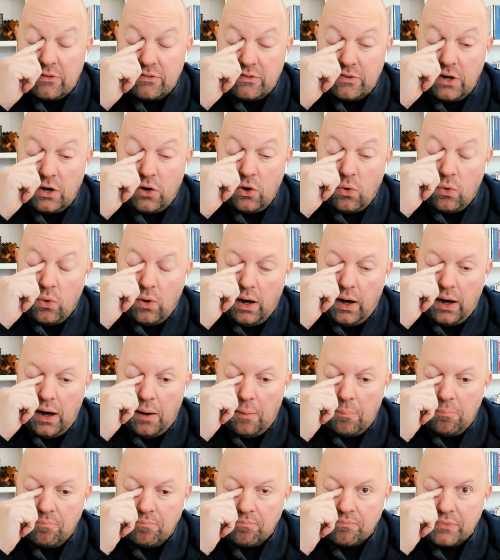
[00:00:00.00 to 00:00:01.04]
So
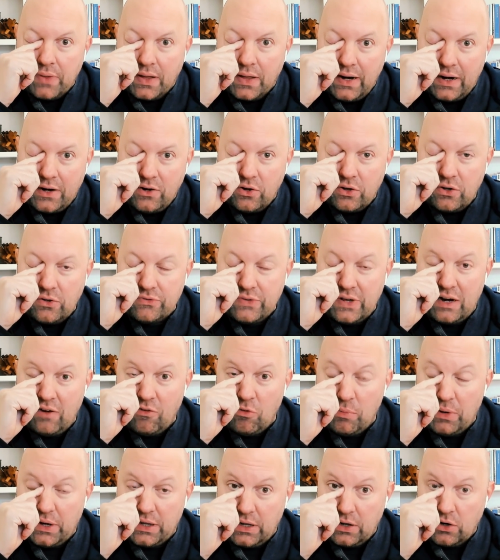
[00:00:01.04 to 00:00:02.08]
and I know you said
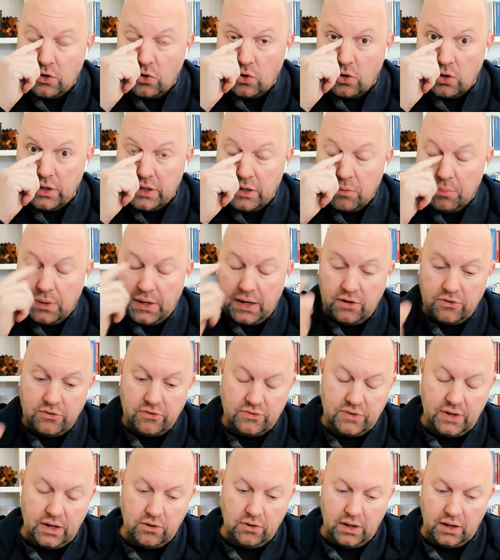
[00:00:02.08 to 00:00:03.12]
everybody can Google it, but I
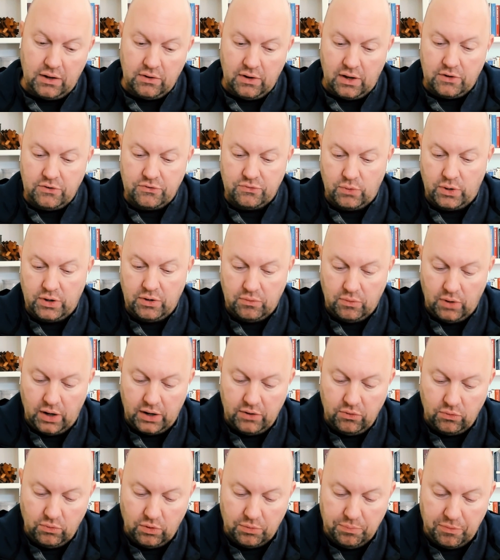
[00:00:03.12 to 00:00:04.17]
just want to I
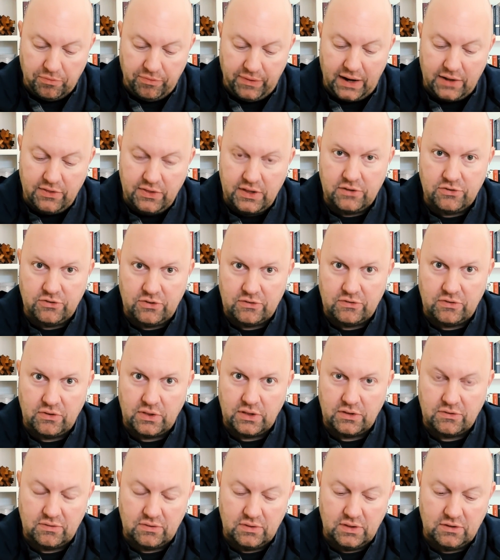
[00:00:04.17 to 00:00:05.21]
will provide this just so
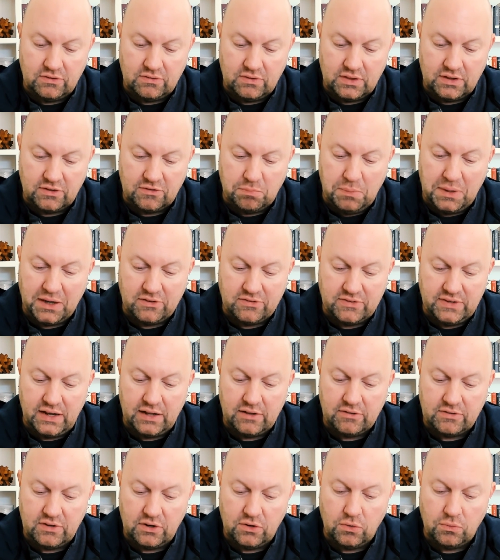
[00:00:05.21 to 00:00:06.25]
this makes
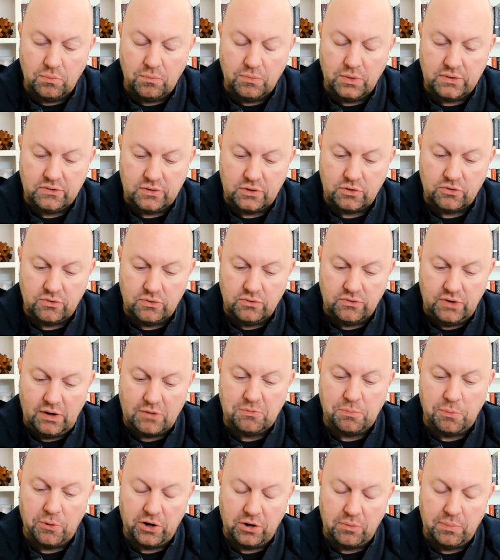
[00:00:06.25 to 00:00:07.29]
sense. So James
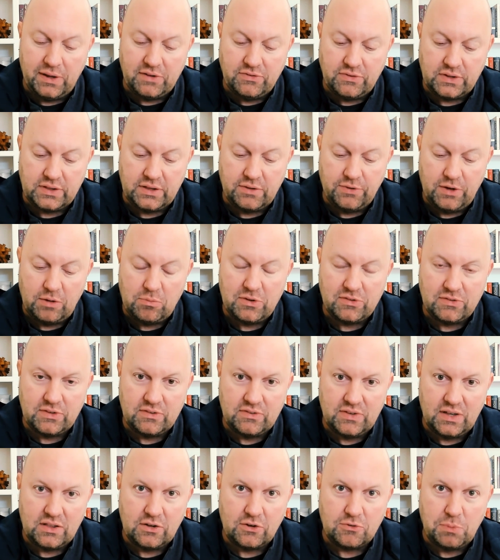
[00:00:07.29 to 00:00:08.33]
Burnham basically famously said there's